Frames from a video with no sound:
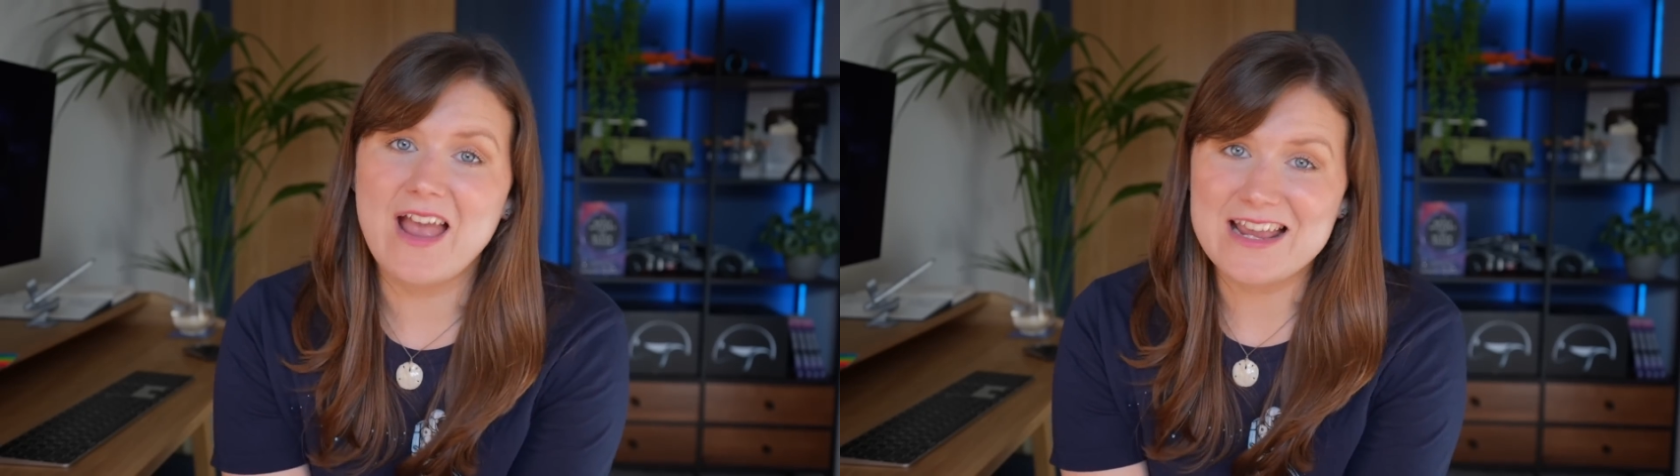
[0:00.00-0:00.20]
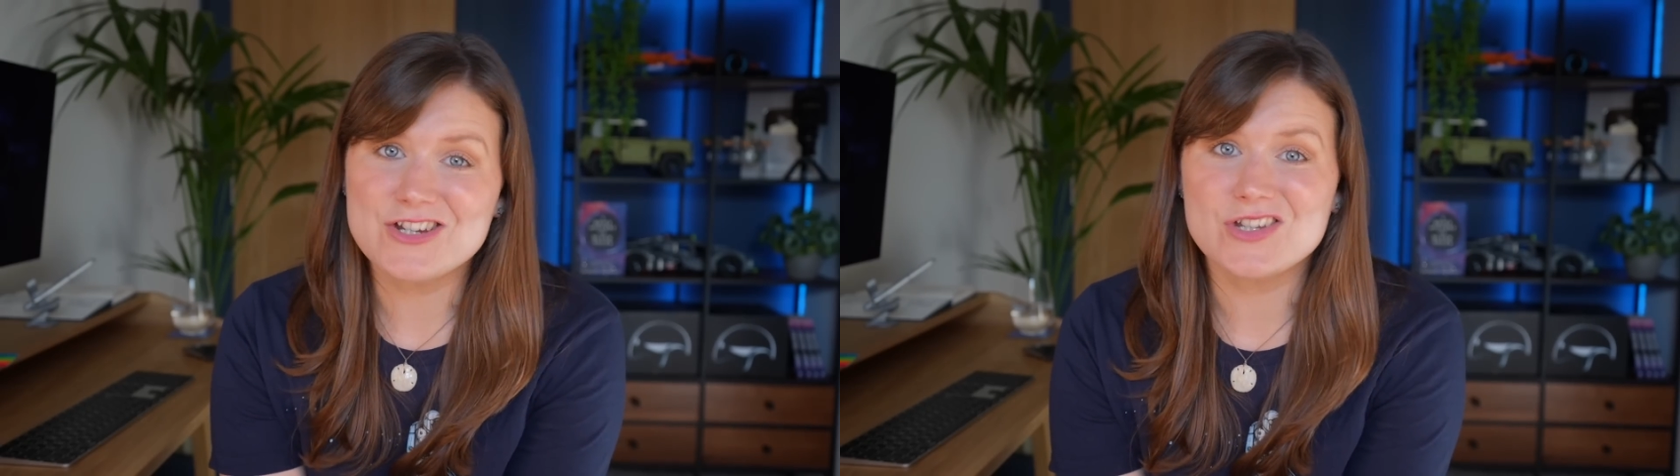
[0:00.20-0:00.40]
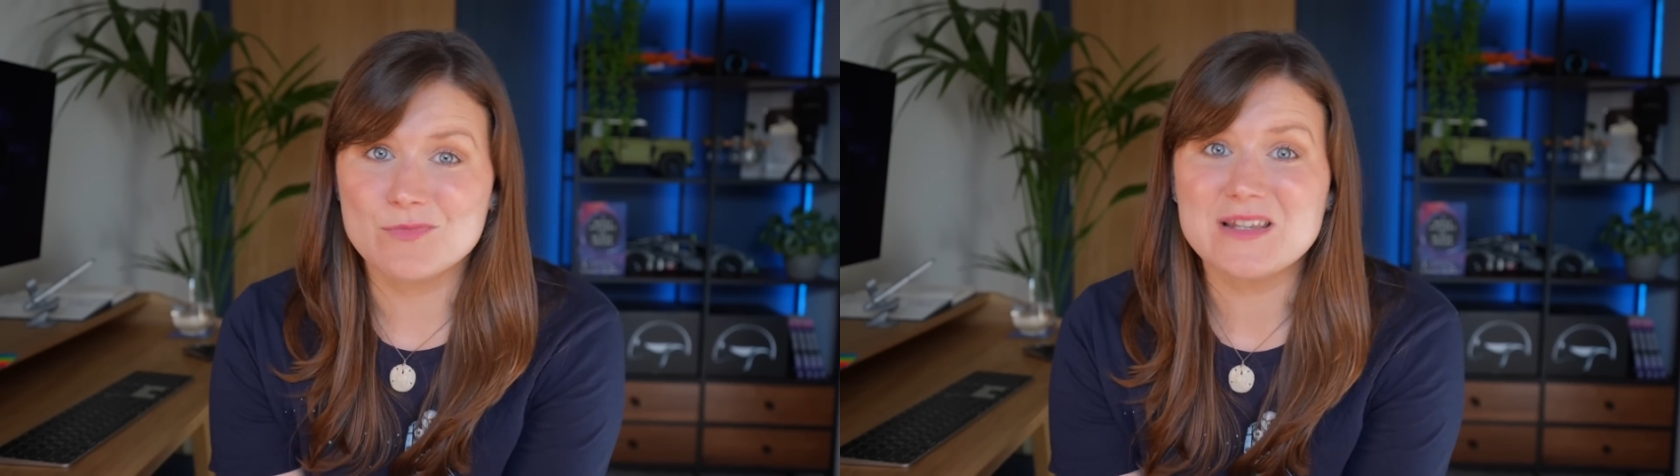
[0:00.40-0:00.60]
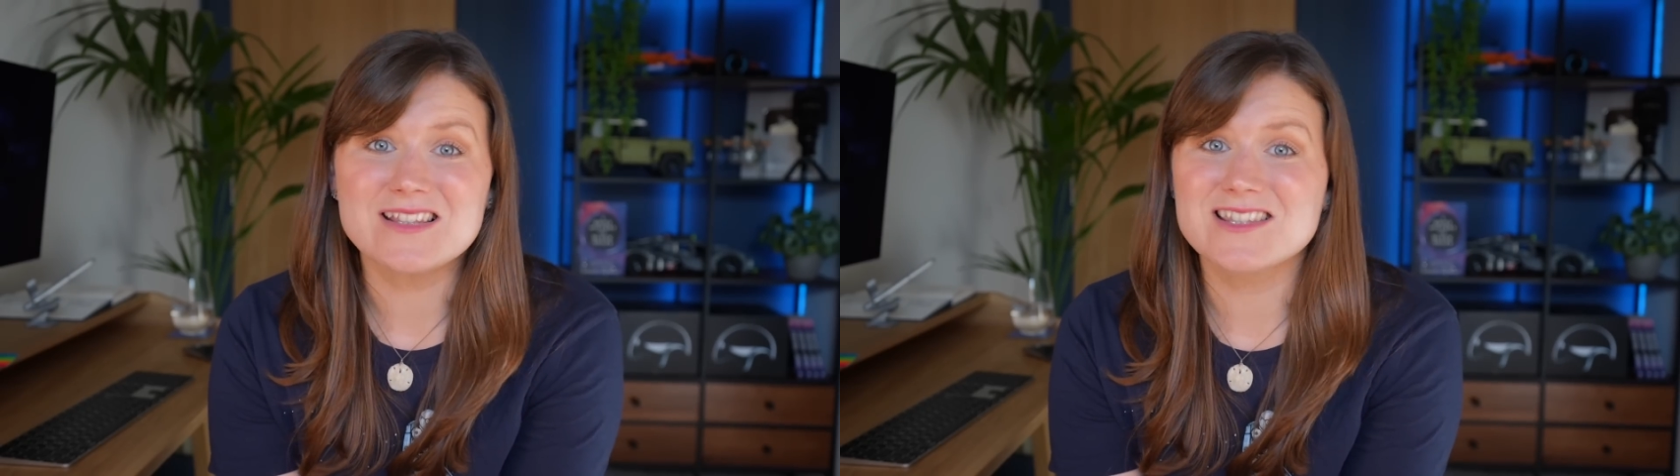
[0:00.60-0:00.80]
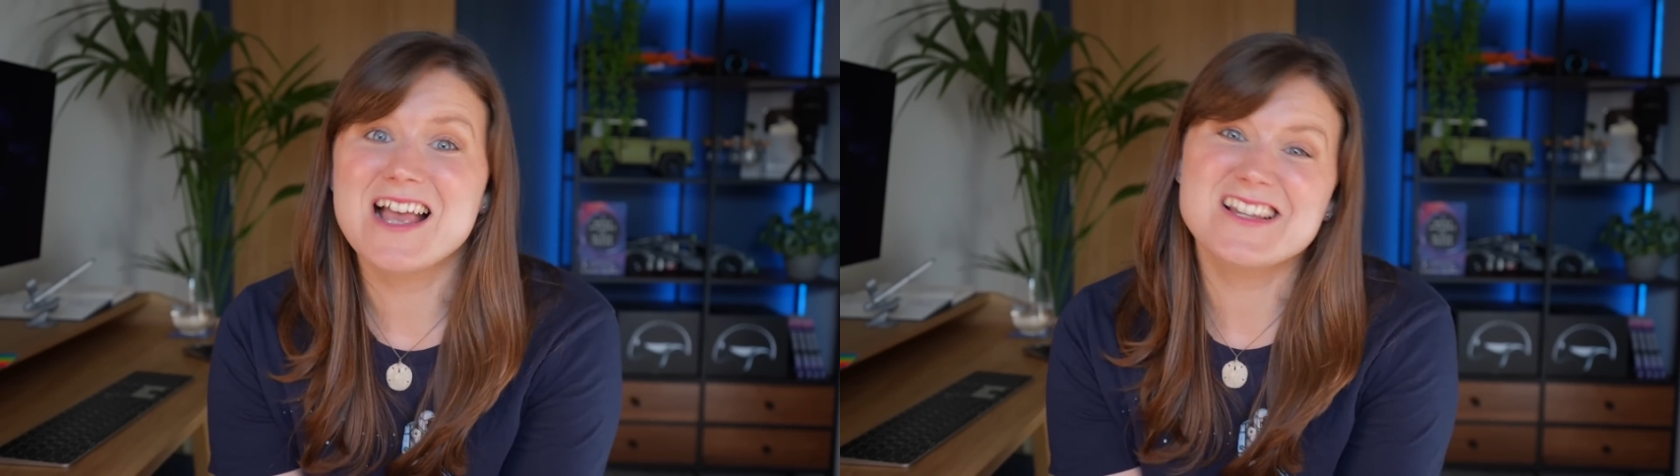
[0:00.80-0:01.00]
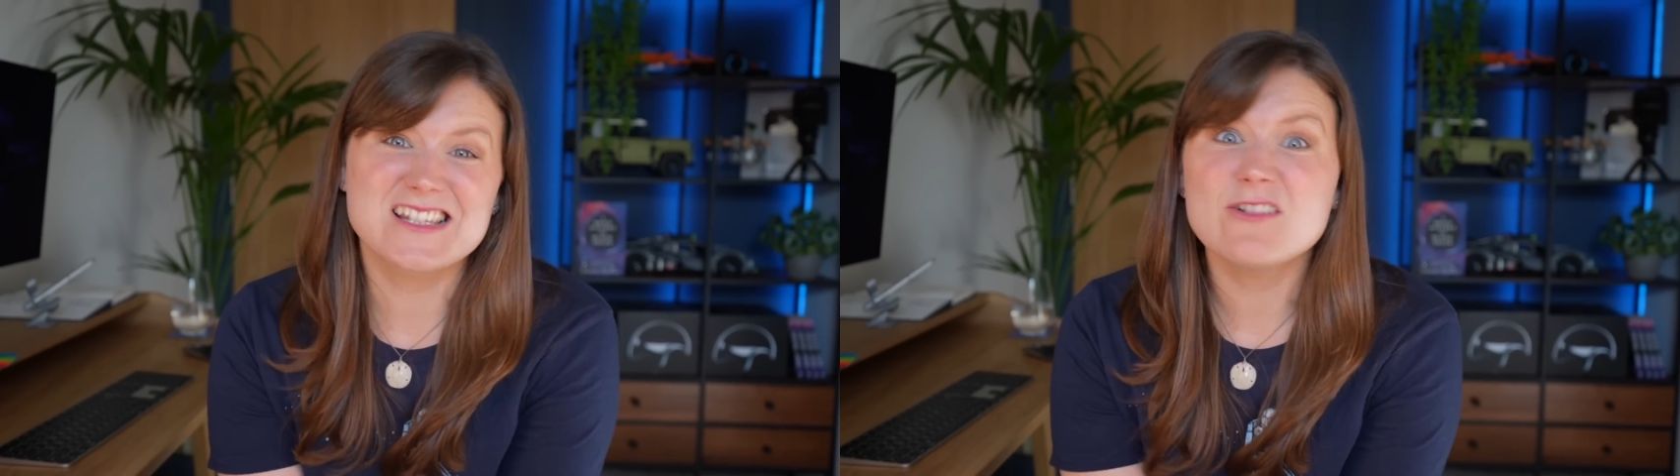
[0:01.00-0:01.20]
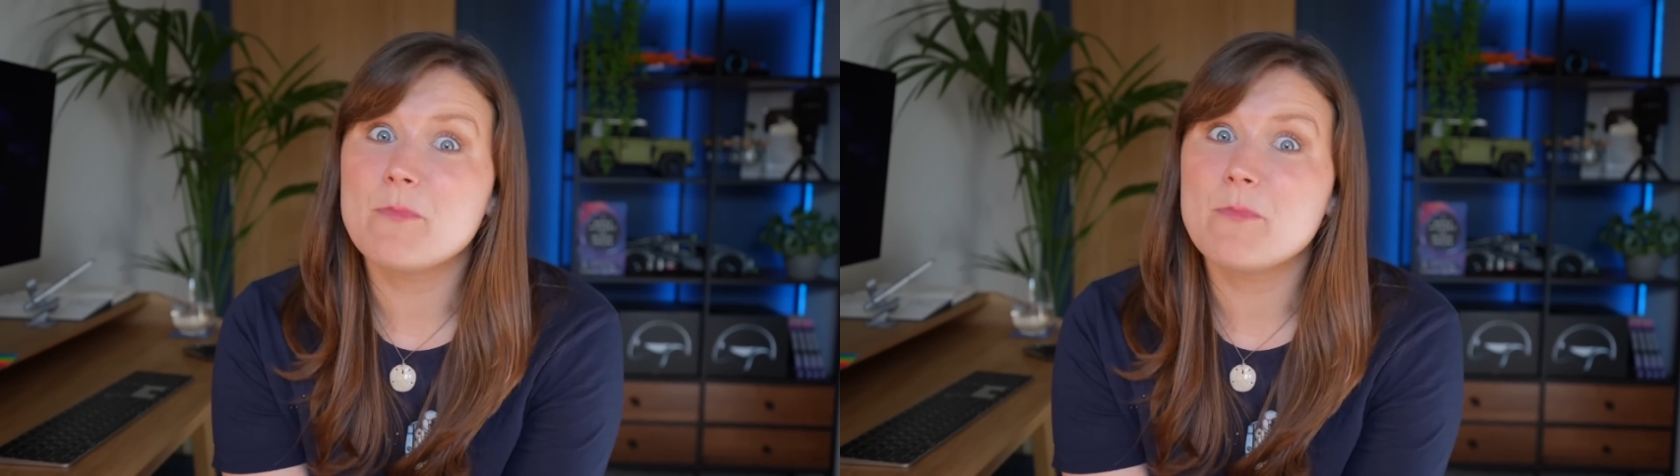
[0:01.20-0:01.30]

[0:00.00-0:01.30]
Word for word: ages means they're still